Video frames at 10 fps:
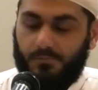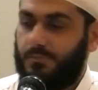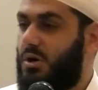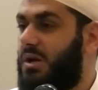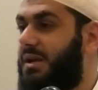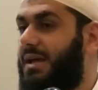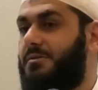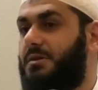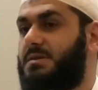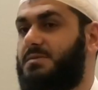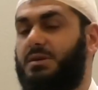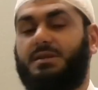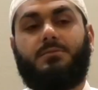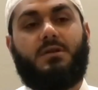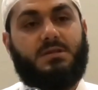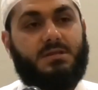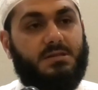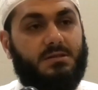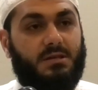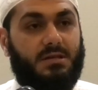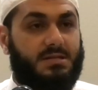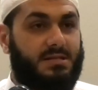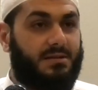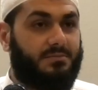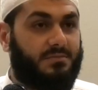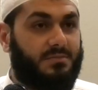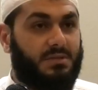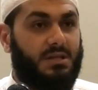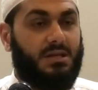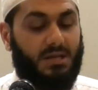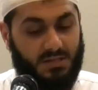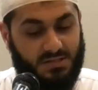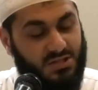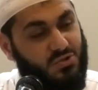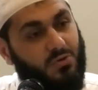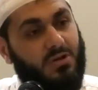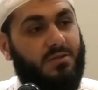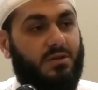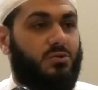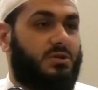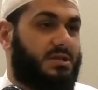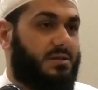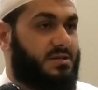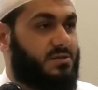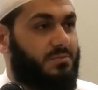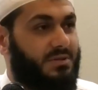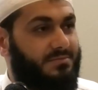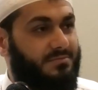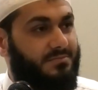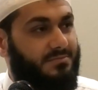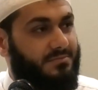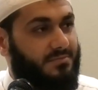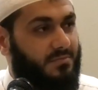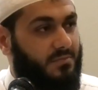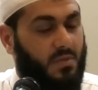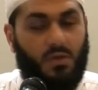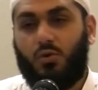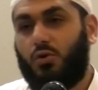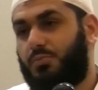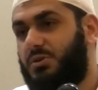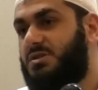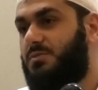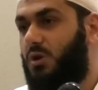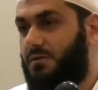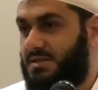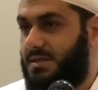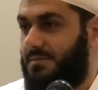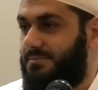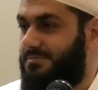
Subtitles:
Pride and arrogance, my dear brothers in Islam, is destroying the unity in this ummah, the core principle of Islam.